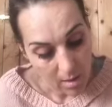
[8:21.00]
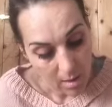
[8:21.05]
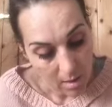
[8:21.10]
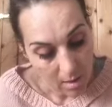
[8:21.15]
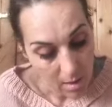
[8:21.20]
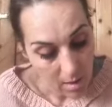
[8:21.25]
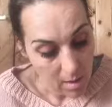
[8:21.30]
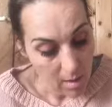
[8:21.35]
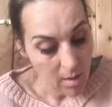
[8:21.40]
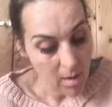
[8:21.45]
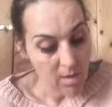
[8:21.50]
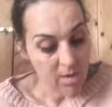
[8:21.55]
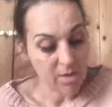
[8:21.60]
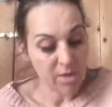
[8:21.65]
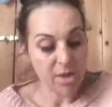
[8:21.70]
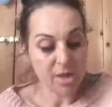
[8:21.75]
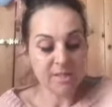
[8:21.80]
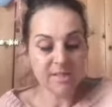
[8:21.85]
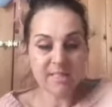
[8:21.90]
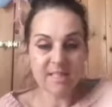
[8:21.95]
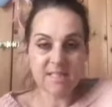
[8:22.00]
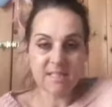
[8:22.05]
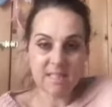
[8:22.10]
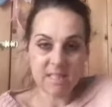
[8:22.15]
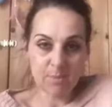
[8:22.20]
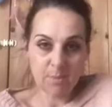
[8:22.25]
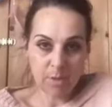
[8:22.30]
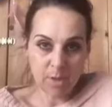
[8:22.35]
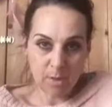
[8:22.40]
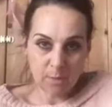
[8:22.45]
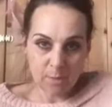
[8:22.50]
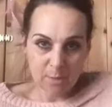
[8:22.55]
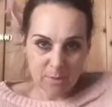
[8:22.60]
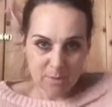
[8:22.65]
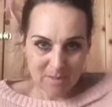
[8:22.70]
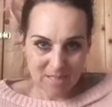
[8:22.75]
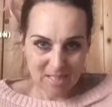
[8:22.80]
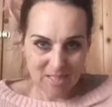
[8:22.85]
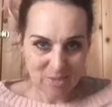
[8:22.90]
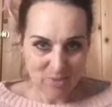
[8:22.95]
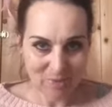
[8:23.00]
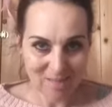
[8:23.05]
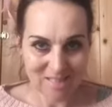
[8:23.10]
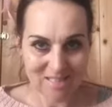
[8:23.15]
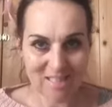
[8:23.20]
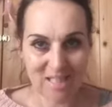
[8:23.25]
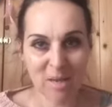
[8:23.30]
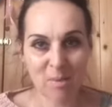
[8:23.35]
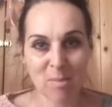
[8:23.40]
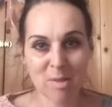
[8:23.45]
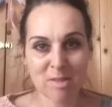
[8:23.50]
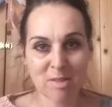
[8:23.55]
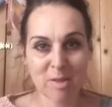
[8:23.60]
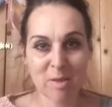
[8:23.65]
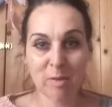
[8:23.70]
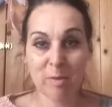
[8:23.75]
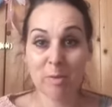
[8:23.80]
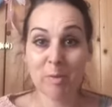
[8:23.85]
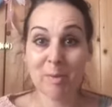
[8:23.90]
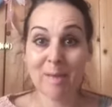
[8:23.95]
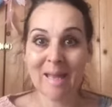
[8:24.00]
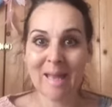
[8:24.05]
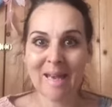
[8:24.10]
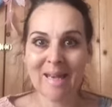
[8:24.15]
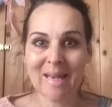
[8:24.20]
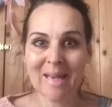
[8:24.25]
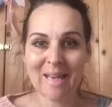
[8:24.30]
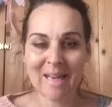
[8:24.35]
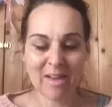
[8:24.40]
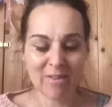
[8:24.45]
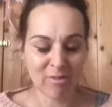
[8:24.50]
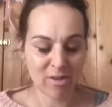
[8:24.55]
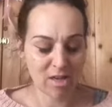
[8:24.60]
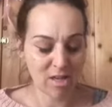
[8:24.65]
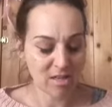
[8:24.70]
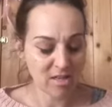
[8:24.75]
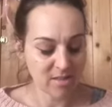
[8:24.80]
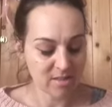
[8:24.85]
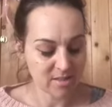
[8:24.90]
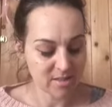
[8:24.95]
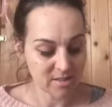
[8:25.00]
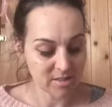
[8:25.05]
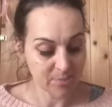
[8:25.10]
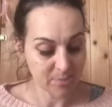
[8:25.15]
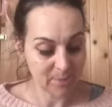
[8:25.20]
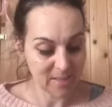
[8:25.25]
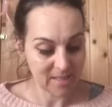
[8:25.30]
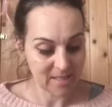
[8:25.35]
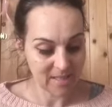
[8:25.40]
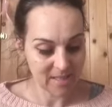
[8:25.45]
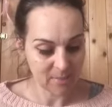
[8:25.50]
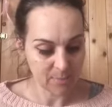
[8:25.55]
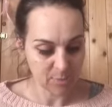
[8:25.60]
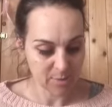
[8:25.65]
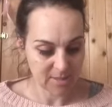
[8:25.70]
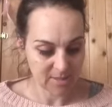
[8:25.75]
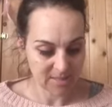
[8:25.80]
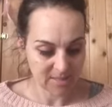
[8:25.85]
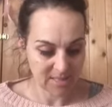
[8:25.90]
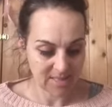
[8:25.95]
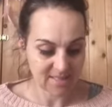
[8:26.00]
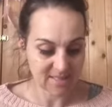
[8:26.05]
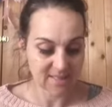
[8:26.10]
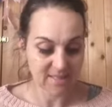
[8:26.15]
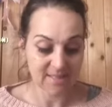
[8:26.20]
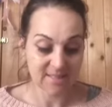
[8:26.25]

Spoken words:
13 DPO, which is day 28 of my cycle, getting nearer to being able to test.